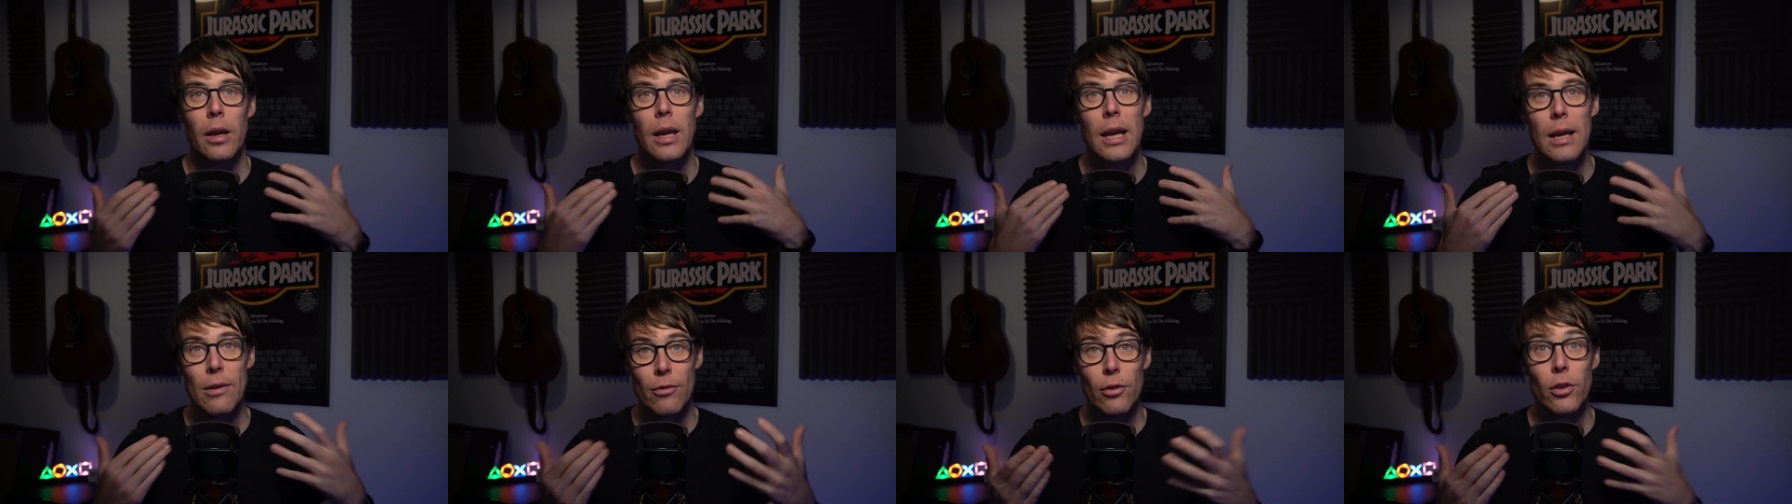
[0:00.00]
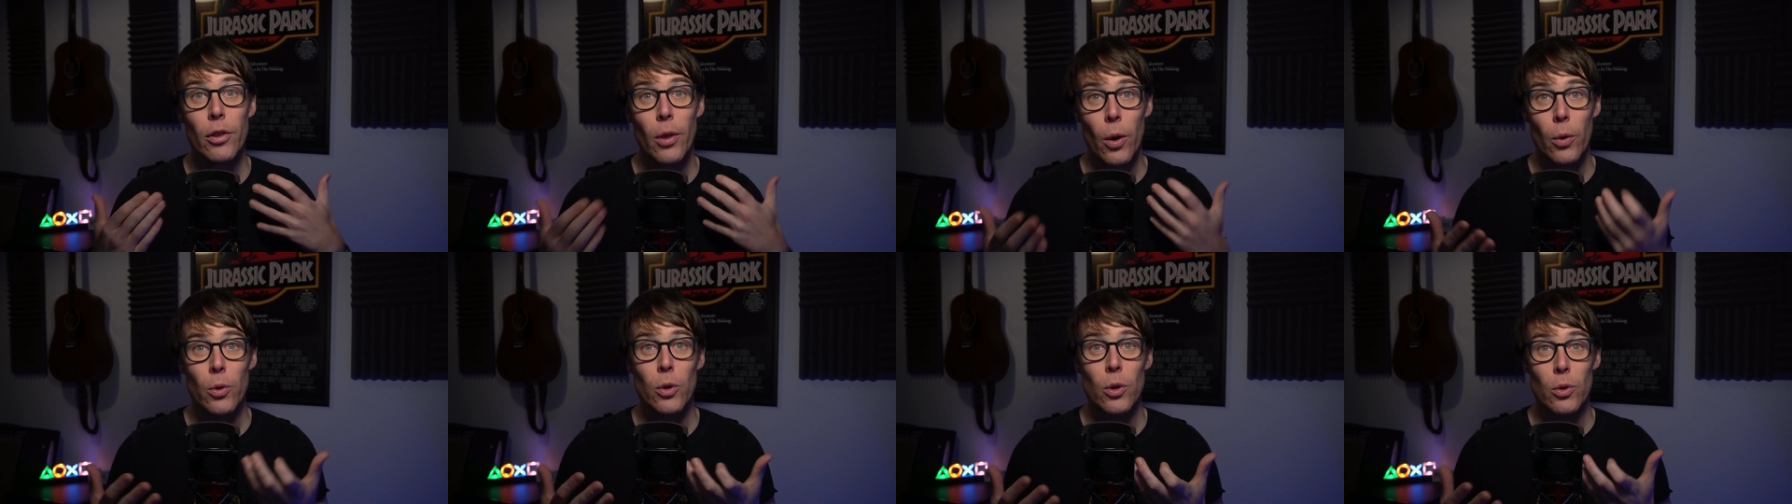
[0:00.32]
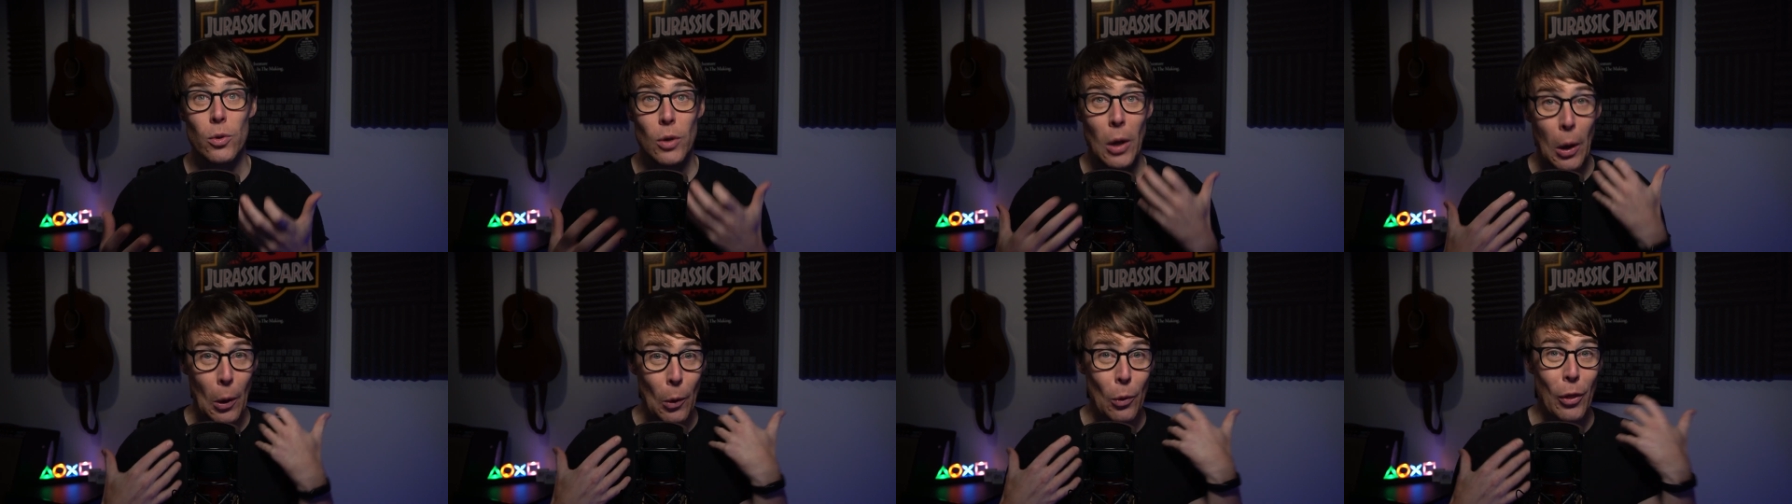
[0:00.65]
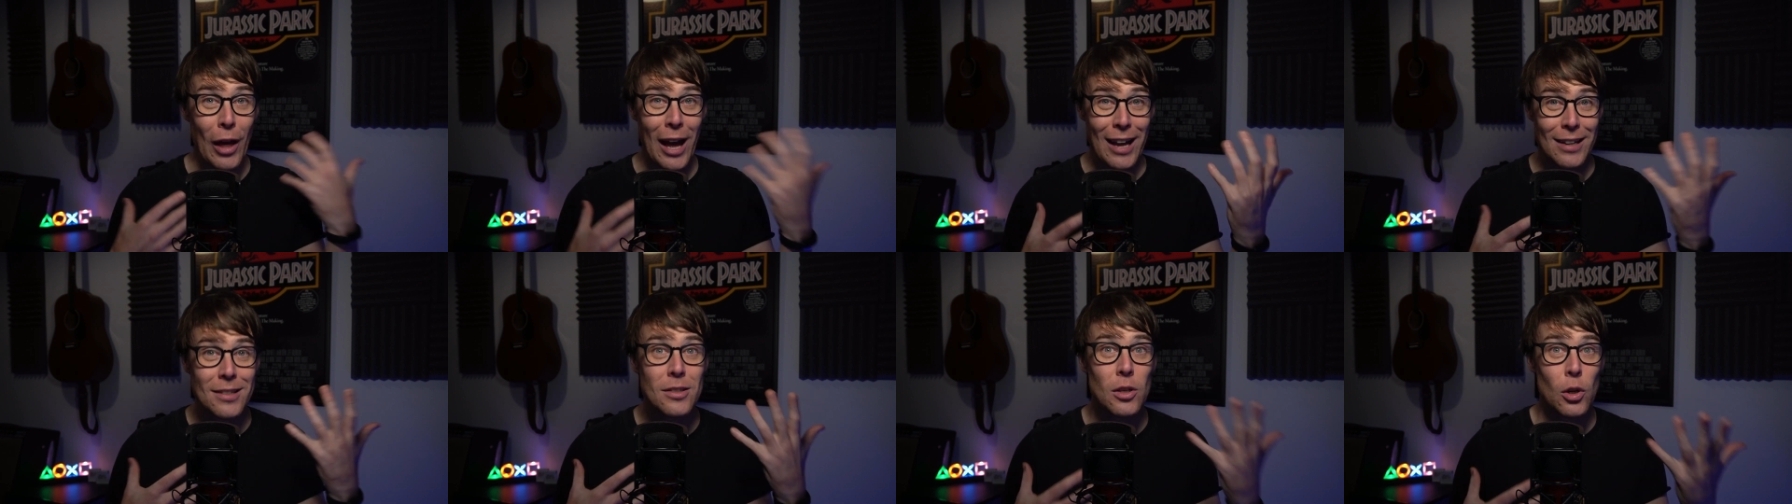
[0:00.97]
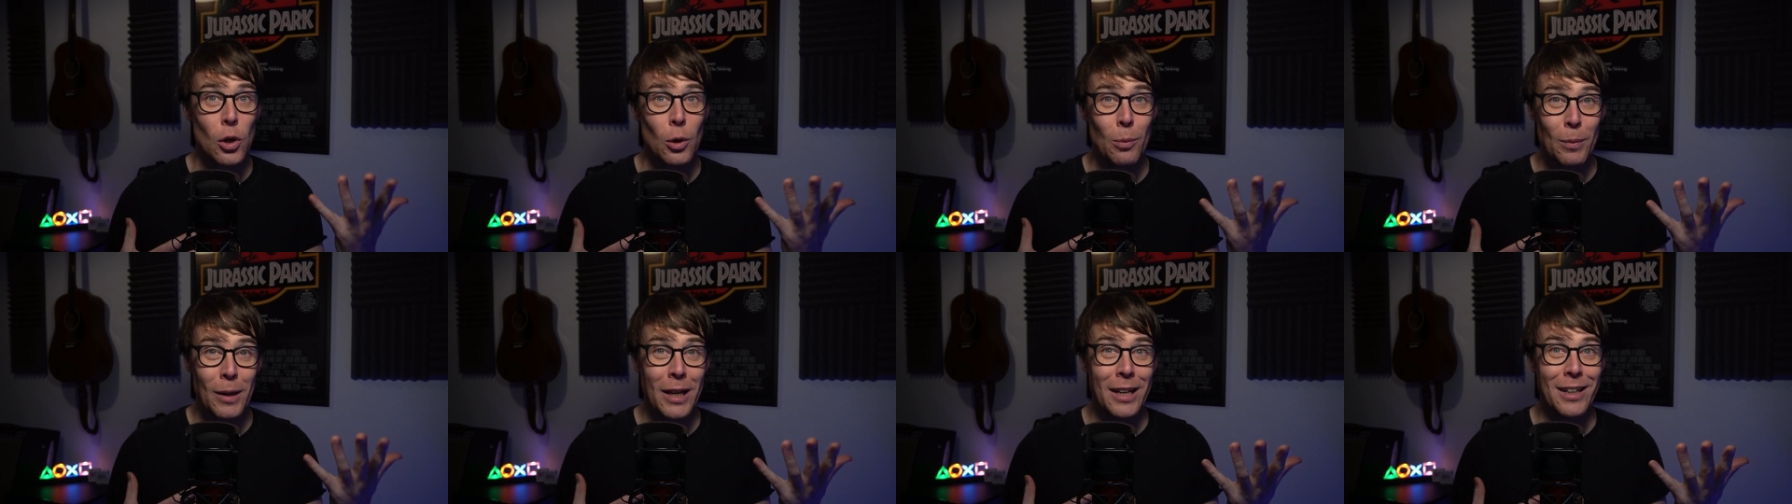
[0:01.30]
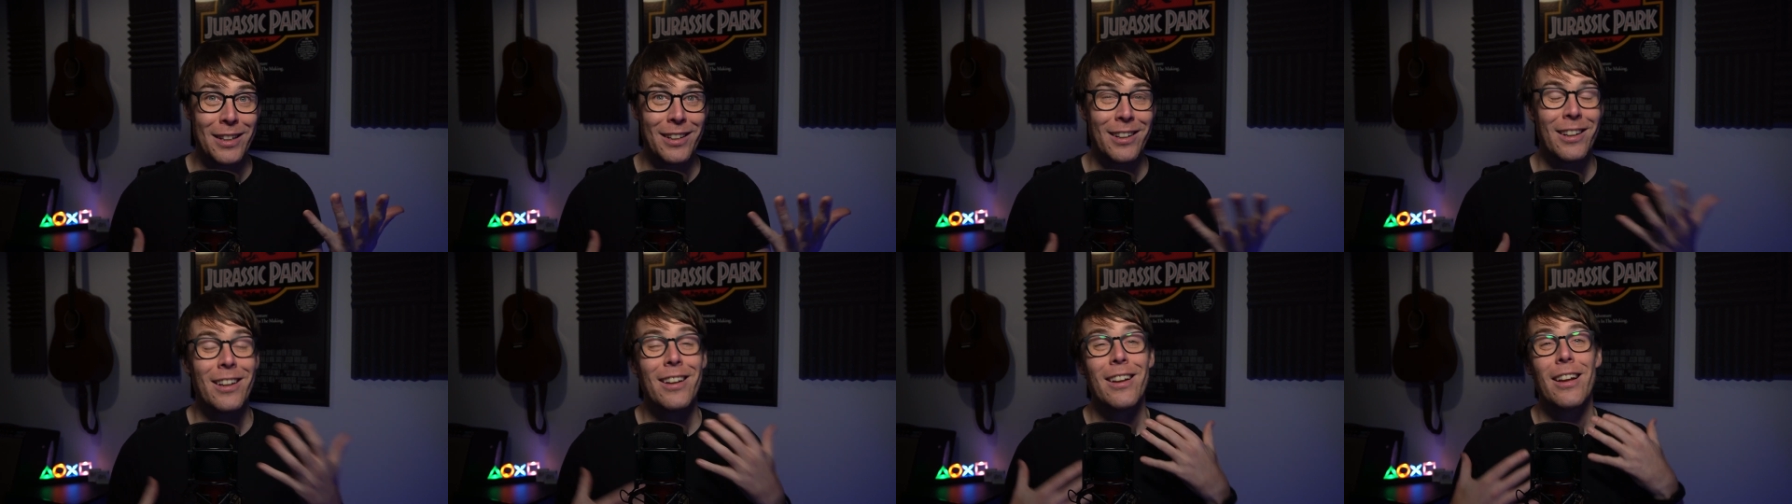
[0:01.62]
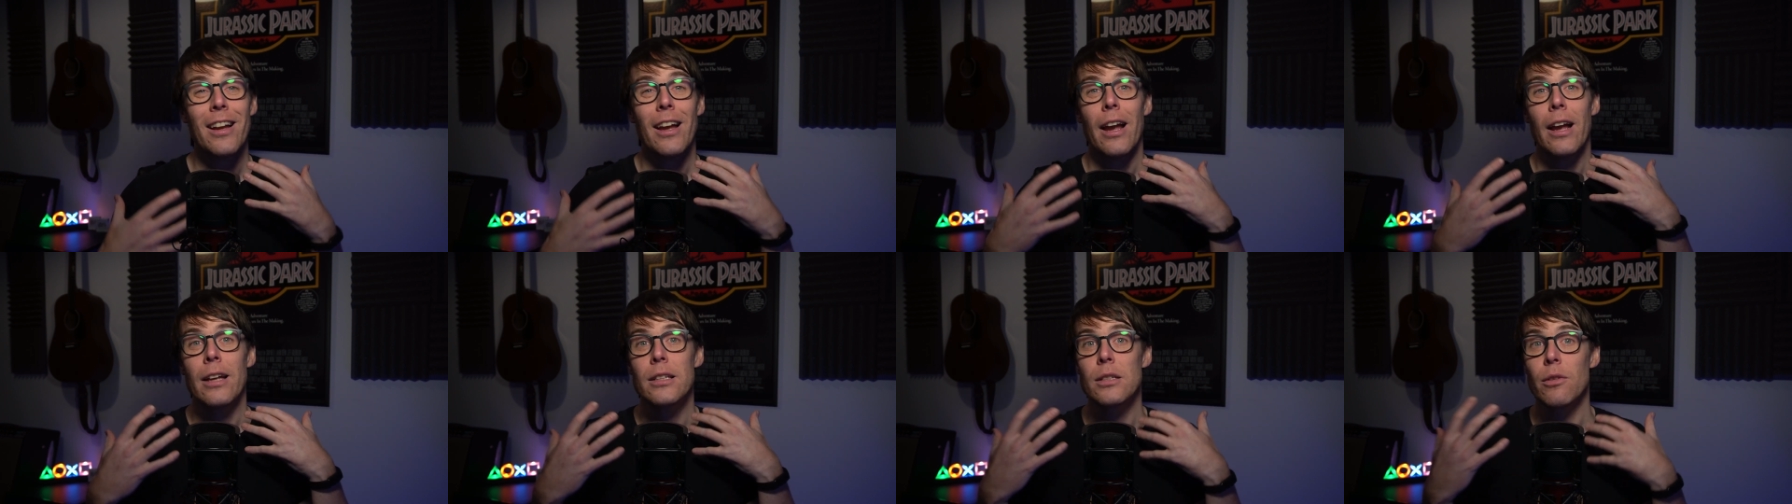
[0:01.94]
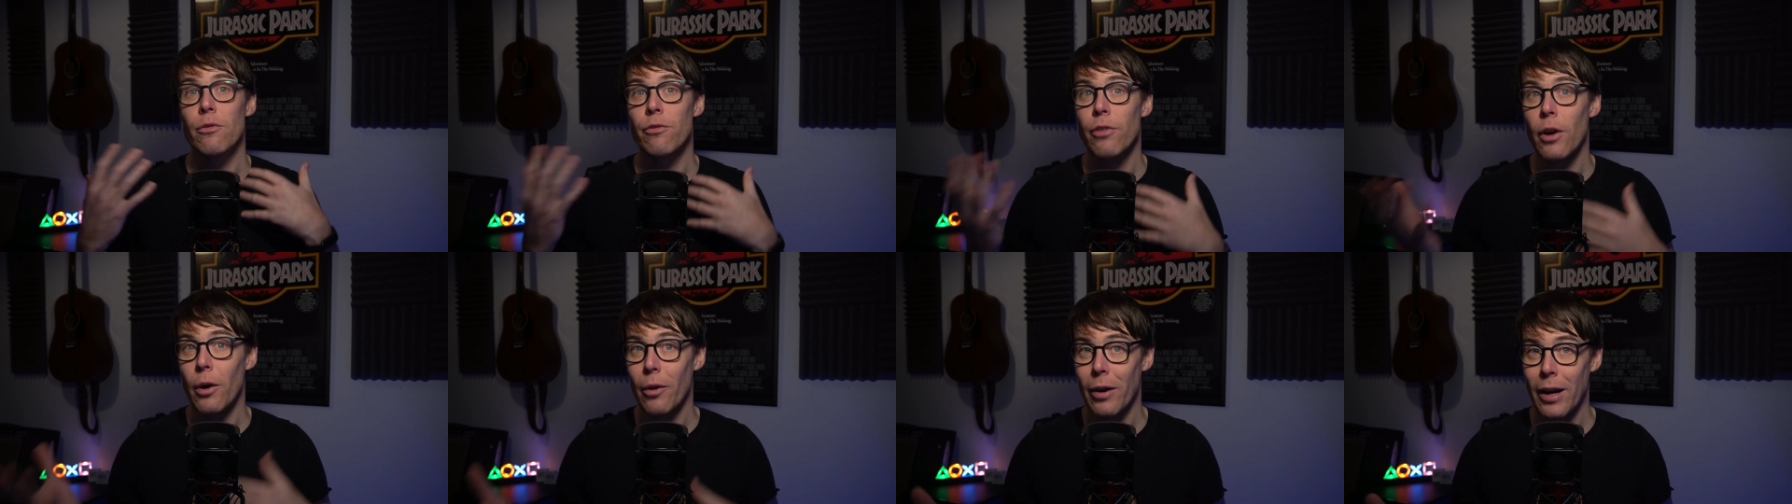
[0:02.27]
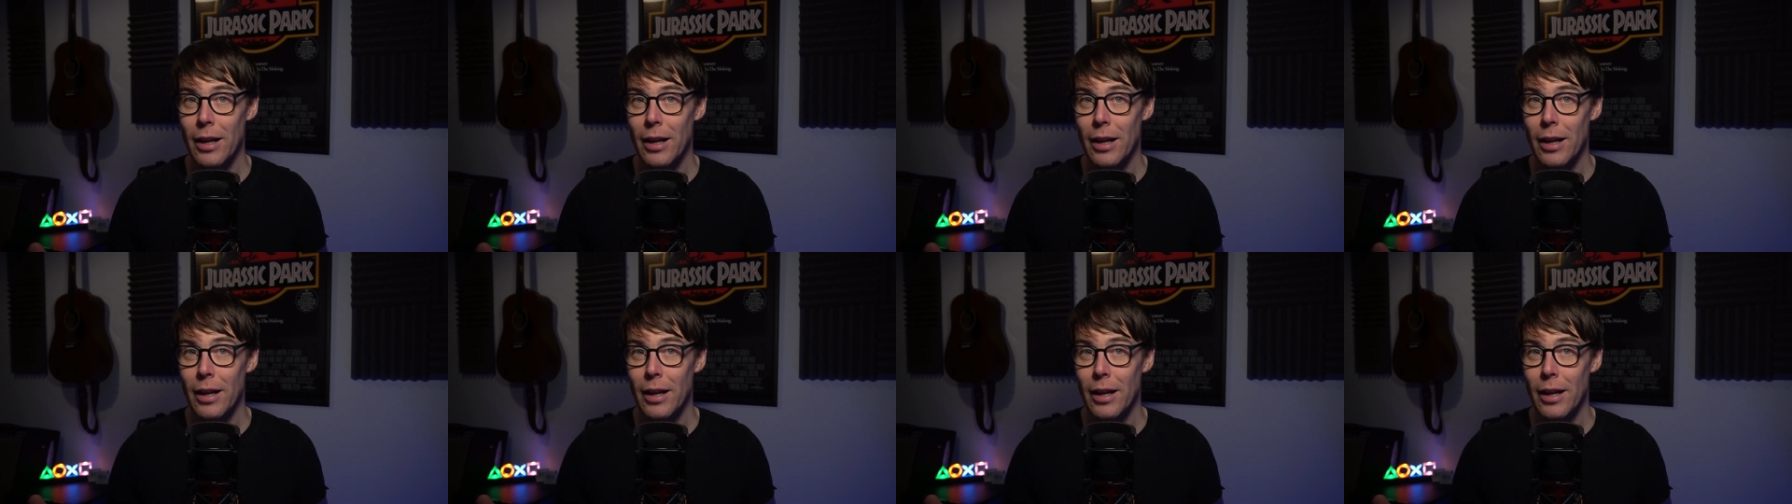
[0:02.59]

Even though you know that's coming, it's a very